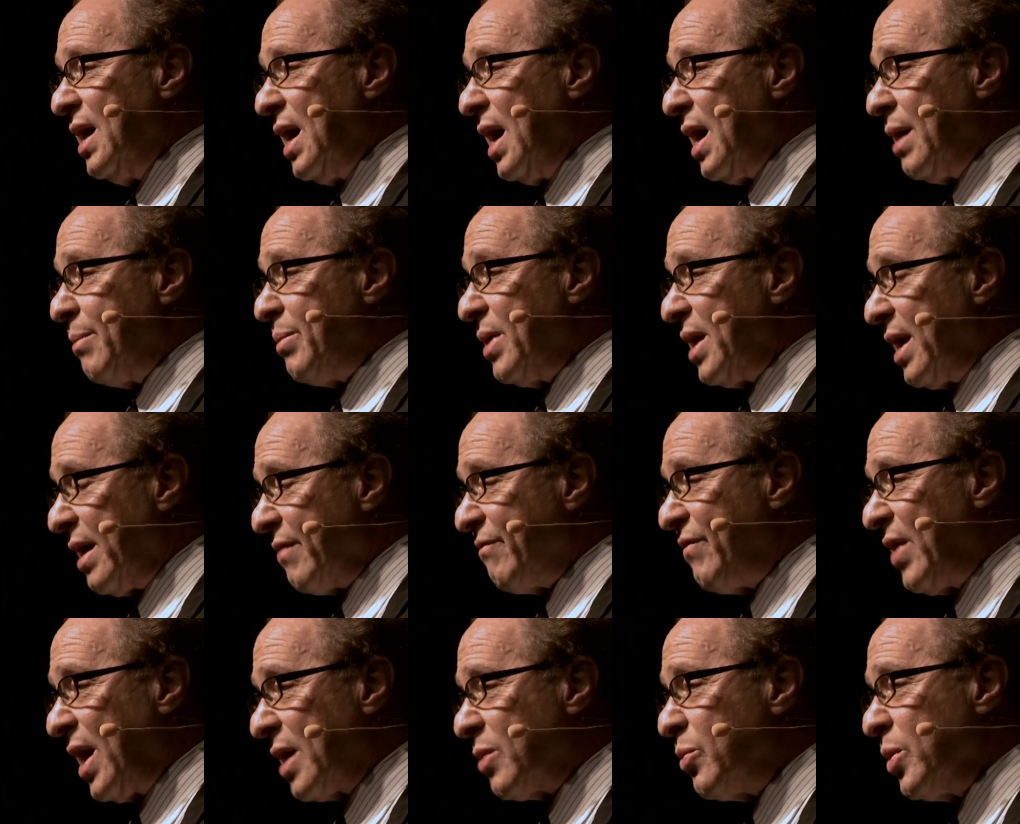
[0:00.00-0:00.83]
But
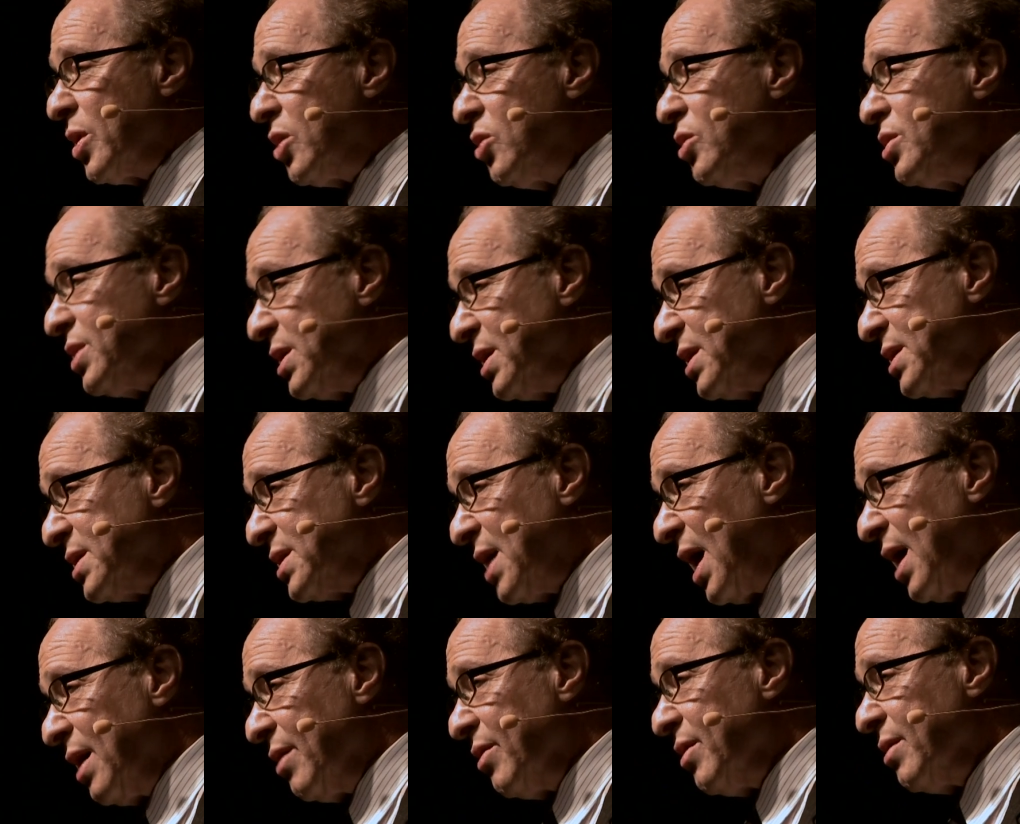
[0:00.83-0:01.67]
in fact, we couldn't
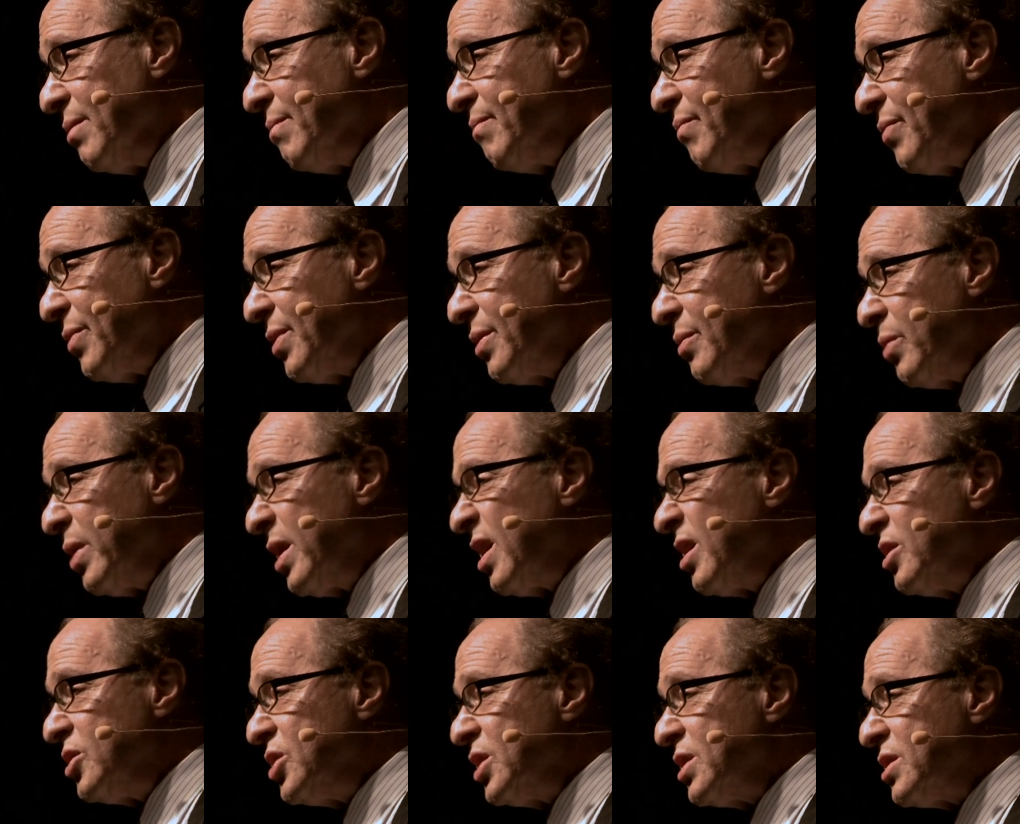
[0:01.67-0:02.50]
design them. We
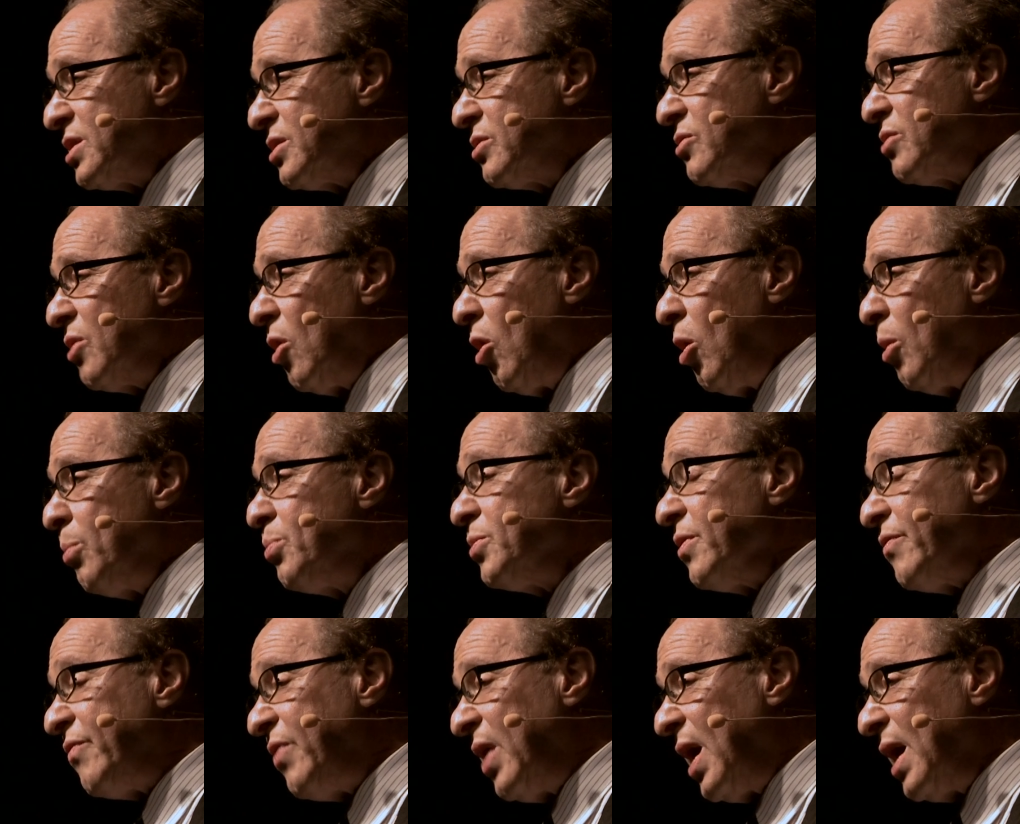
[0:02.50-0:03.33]
could just hope
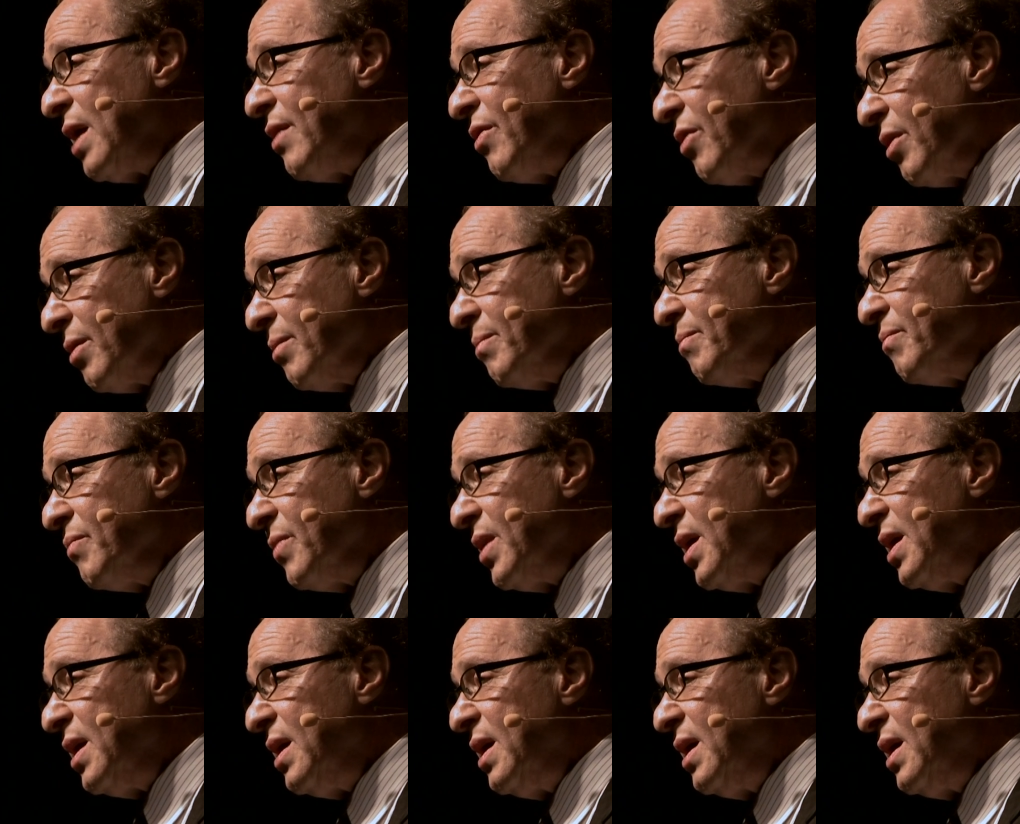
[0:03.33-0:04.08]
to find them.